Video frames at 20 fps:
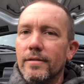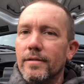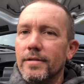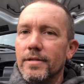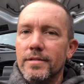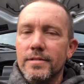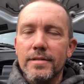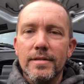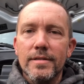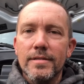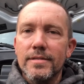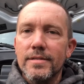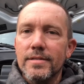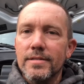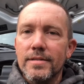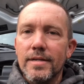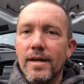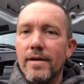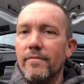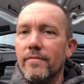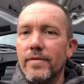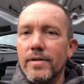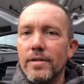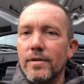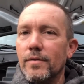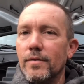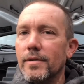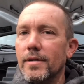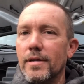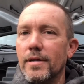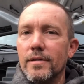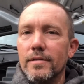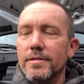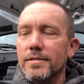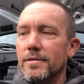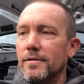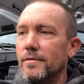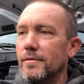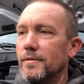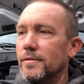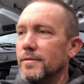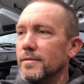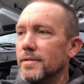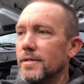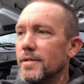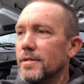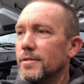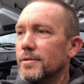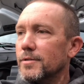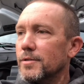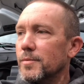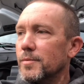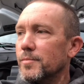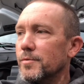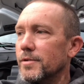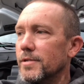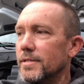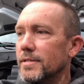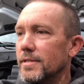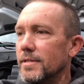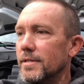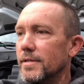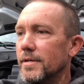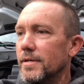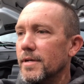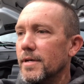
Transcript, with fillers: It's the easiest. I have a video on how to install those. Super easy.